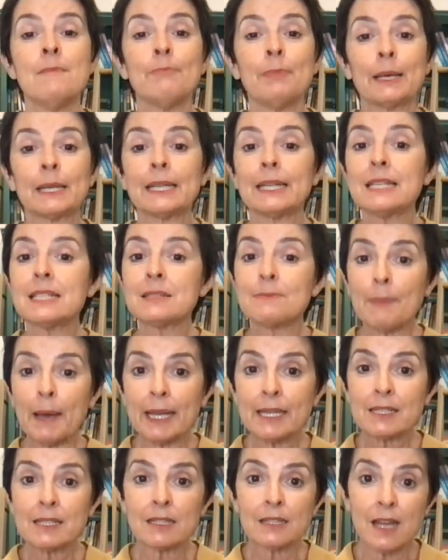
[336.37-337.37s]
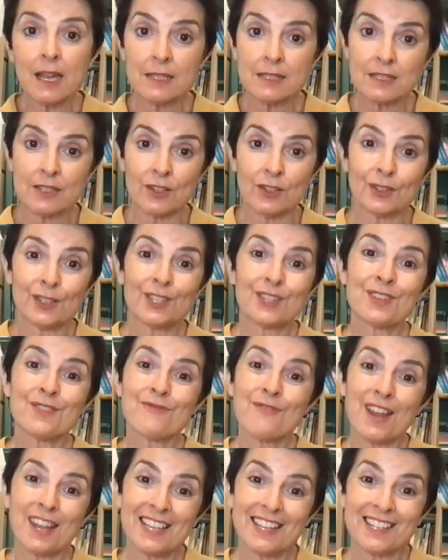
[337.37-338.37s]
But it is made to last longer than
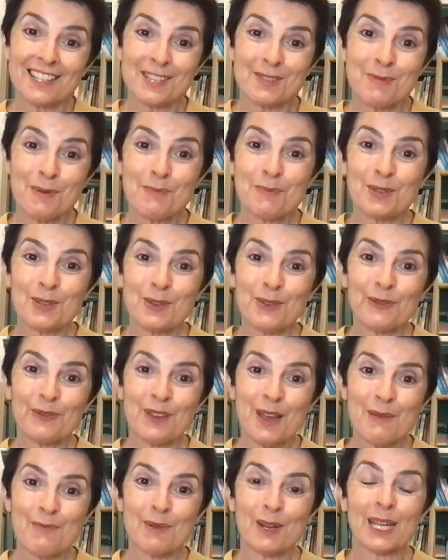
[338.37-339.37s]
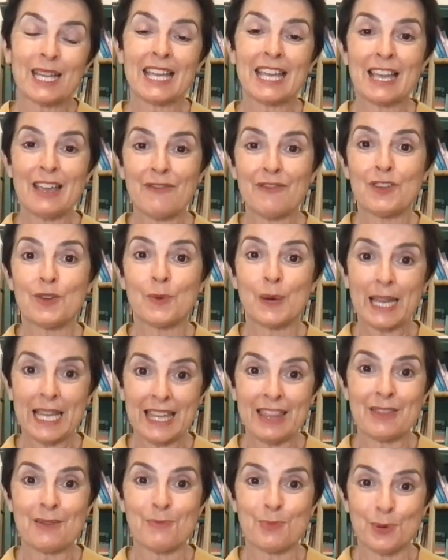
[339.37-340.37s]
regular swimsuit fabric if you are
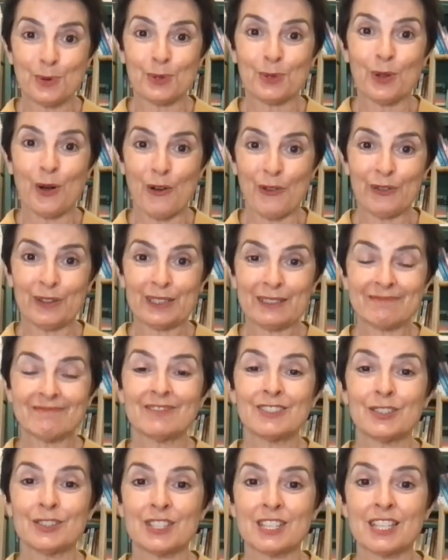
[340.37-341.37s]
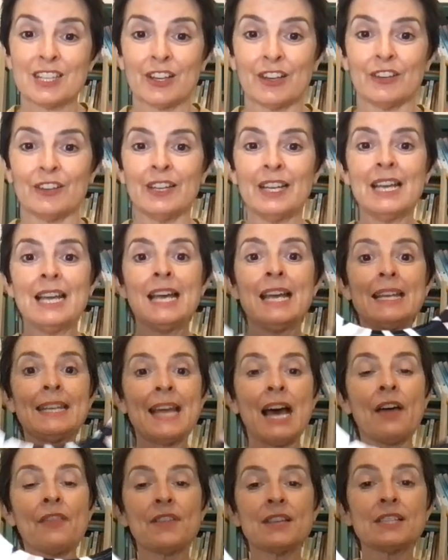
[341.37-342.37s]
in the pool often. Good to know.
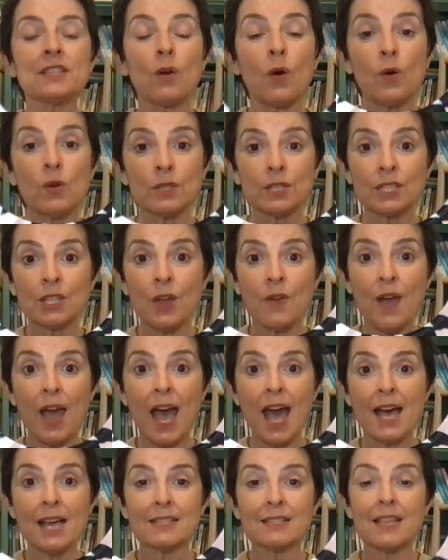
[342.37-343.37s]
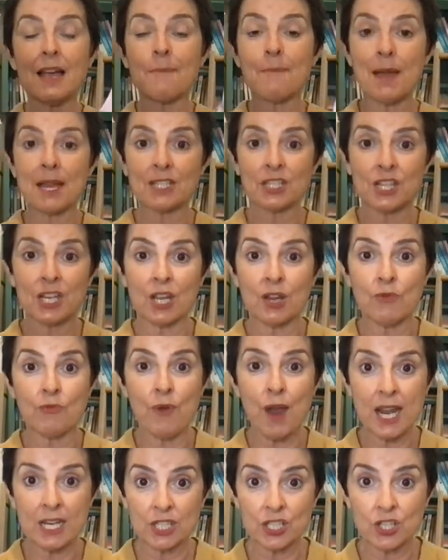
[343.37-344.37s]
Now, this also has a matching
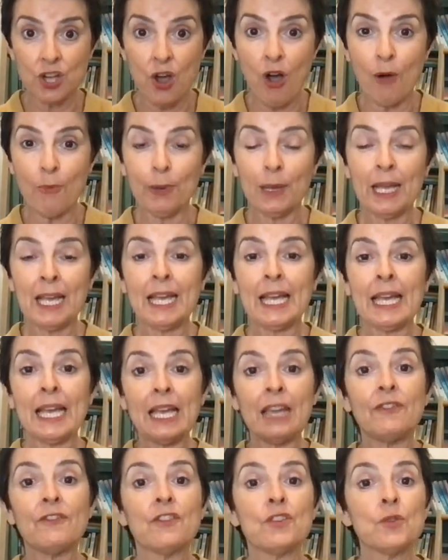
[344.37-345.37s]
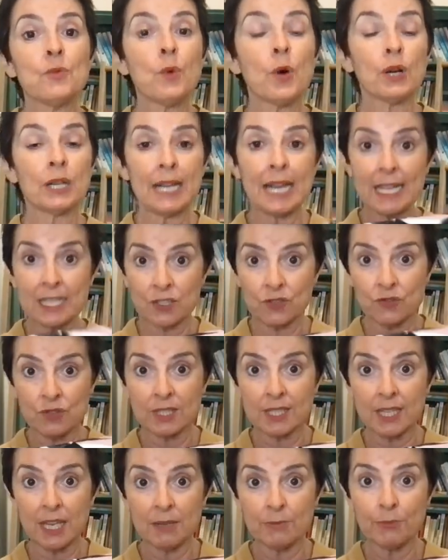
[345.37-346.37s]
rash top if you want extra
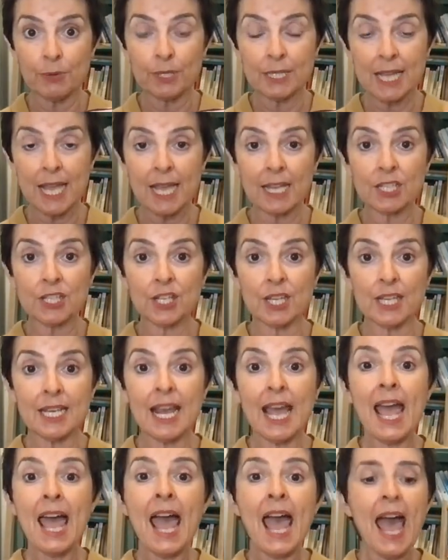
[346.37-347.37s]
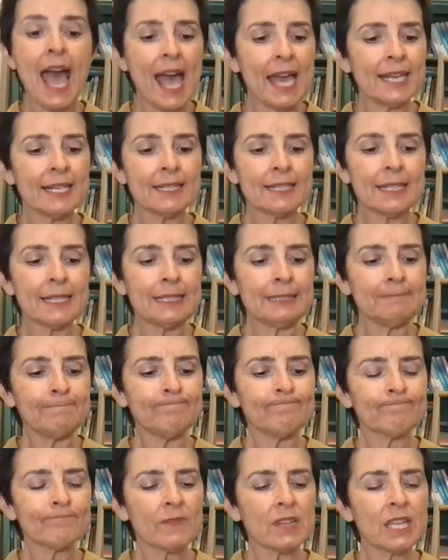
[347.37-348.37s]
sun protection.
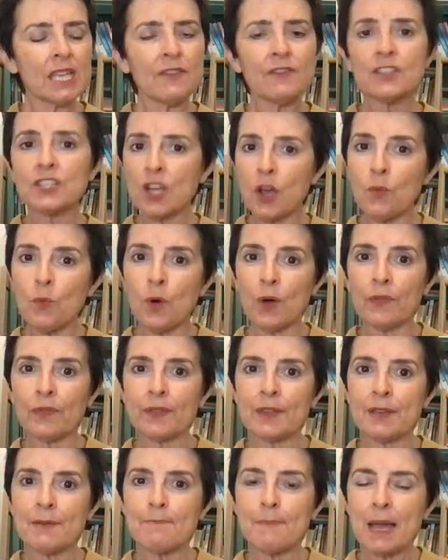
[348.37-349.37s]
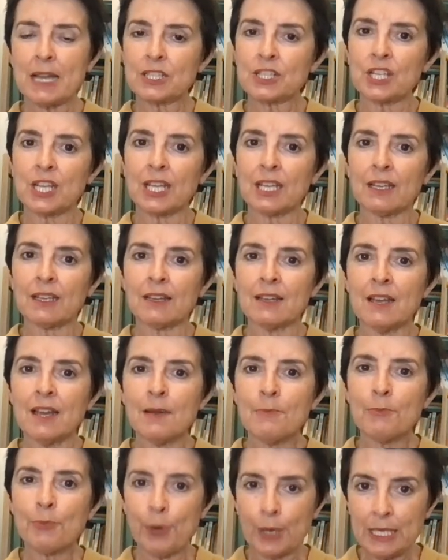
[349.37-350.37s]
And if you don't want the matching
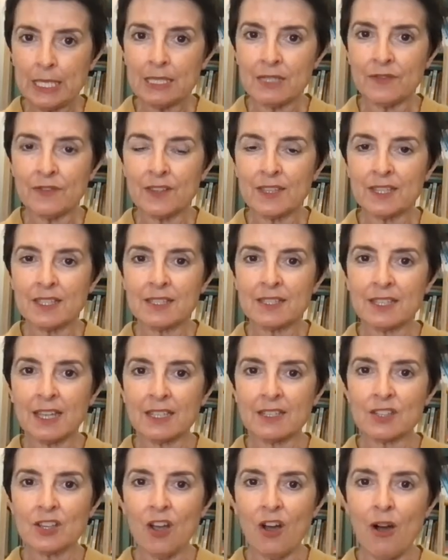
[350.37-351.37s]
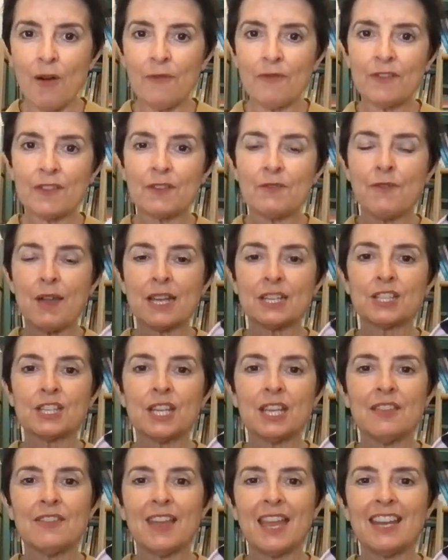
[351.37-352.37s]
print for the sun top, for the
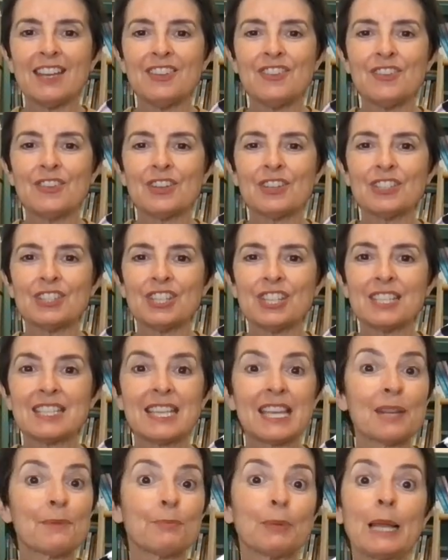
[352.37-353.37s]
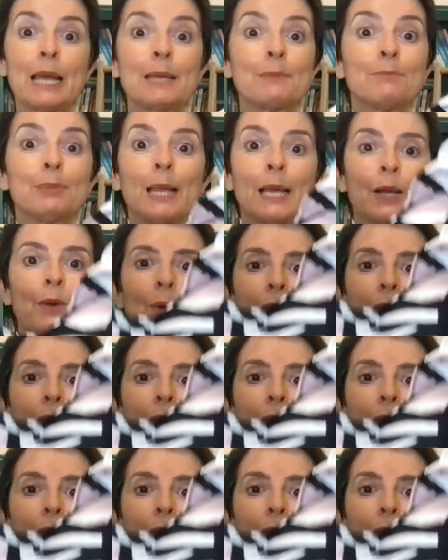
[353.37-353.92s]
rashi, then you can just get a plain black